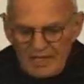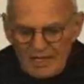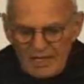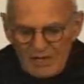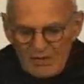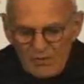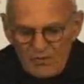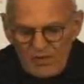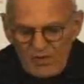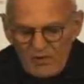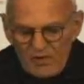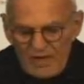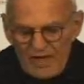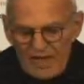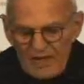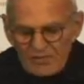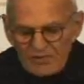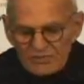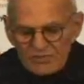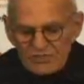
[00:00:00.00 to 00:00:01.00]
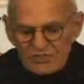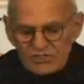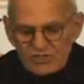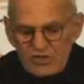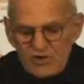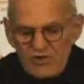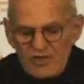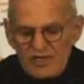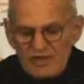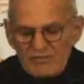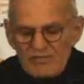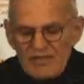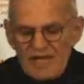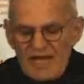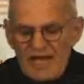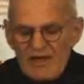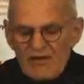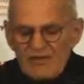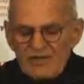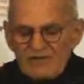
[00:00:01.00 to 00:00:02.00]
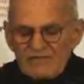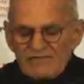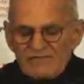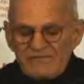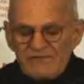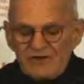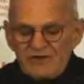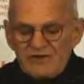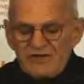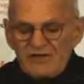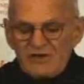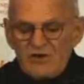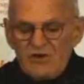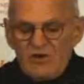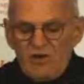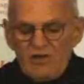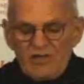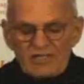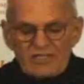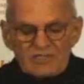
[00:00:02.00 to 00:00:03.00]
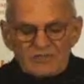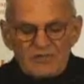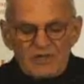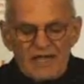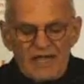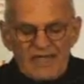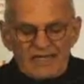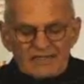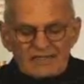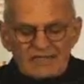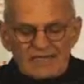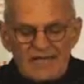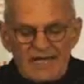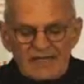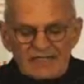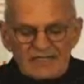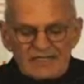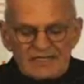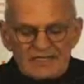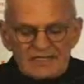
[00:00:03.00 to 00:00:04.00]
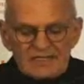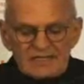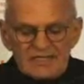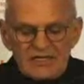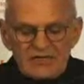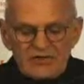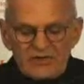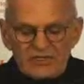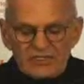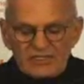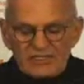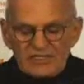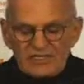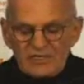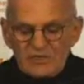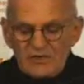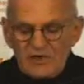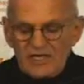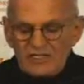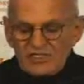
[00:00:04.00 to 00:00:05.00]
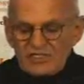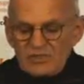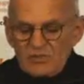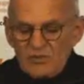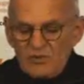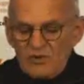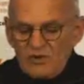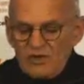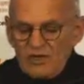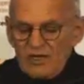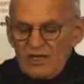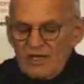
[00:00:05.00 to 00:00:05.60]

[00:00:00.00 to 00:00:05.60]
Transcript: We were able to show him how inferior all his plans and ideas under consideration were